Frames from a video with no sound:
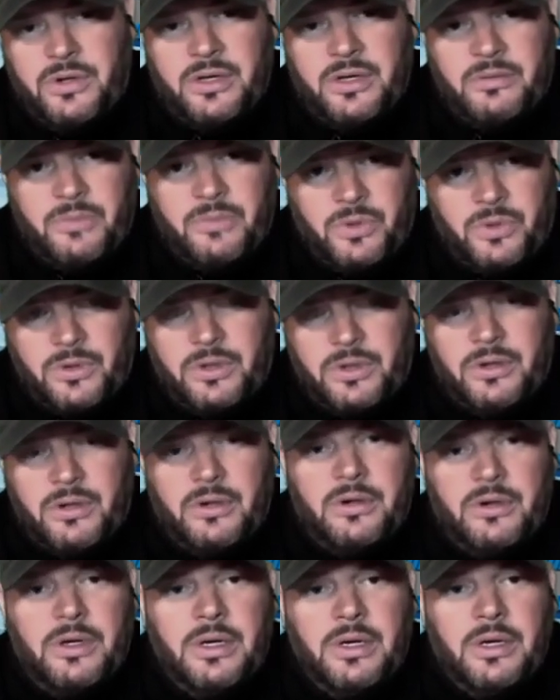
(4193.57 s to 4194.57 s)
and
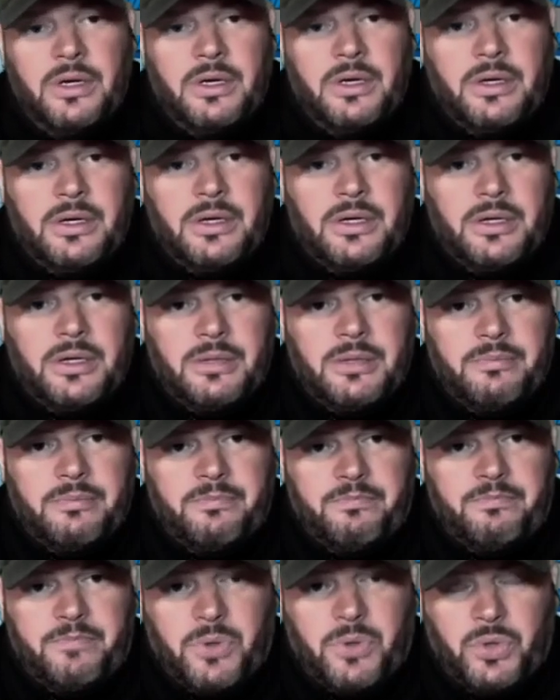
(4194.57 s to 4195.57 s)
more
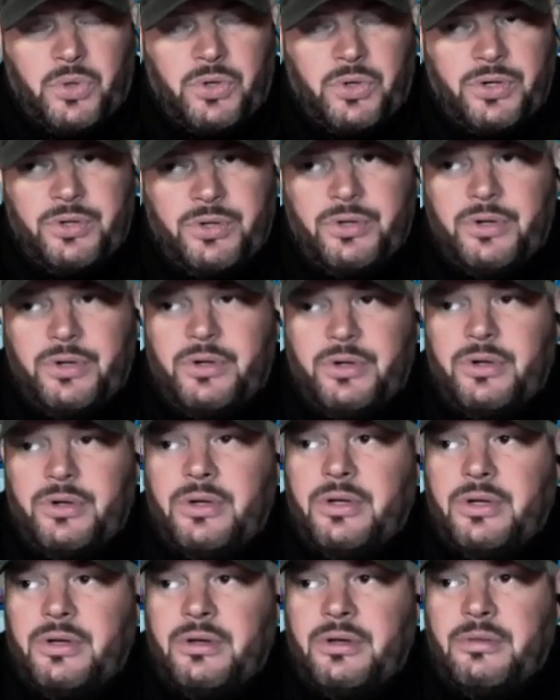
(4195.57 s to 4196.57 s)
border
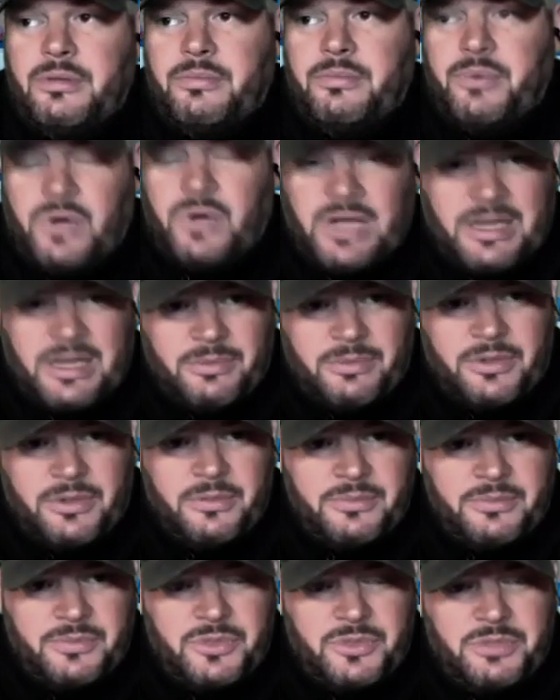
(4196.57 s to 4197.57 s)

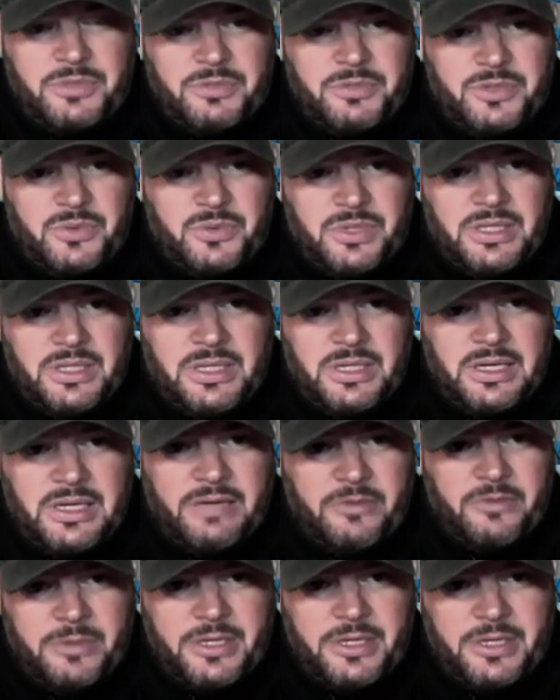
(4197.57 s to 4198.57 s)
problems between the
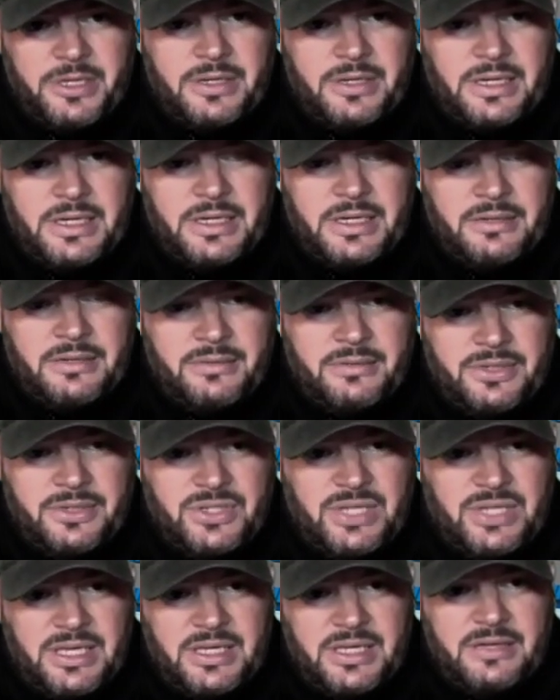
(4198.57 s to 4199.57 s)
government and the
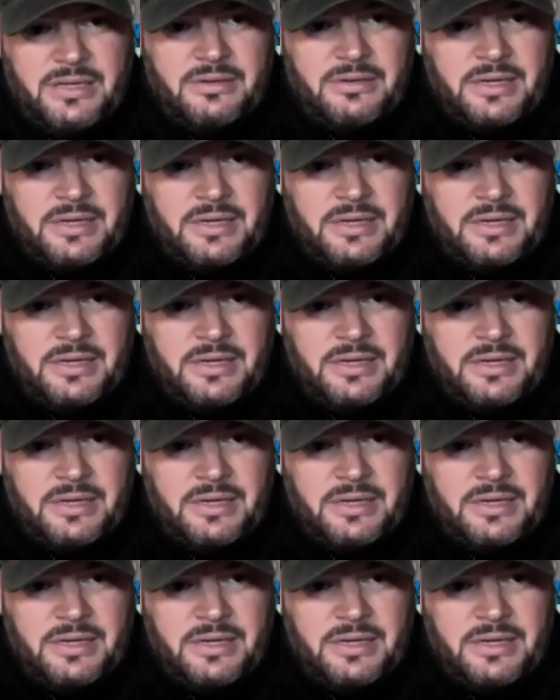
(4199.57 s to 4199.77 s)
state